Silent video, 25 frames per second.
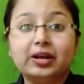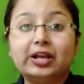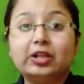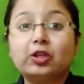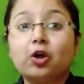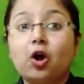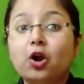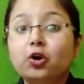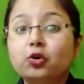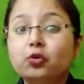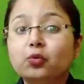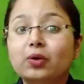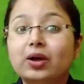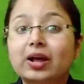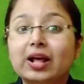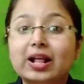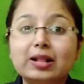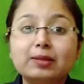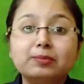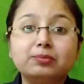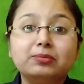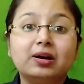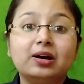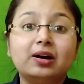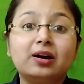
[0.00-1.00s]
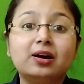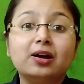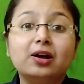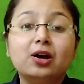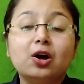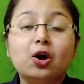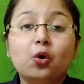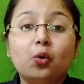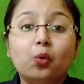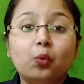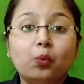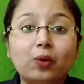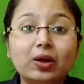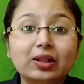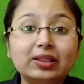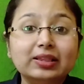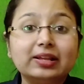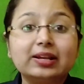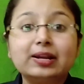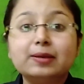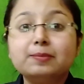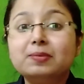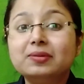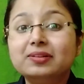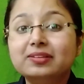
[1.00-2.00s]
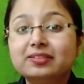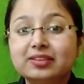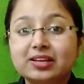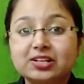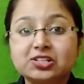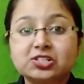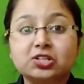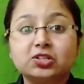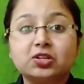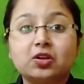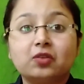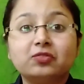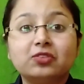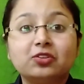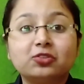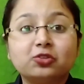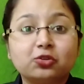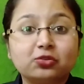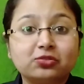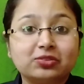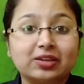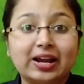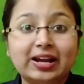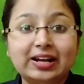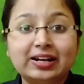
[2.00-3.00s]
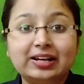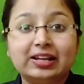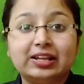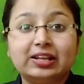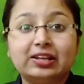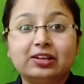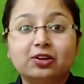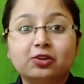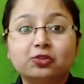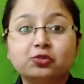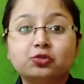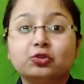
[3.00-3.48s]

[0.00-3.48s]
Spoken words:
in order to help the vulnerable section of the society,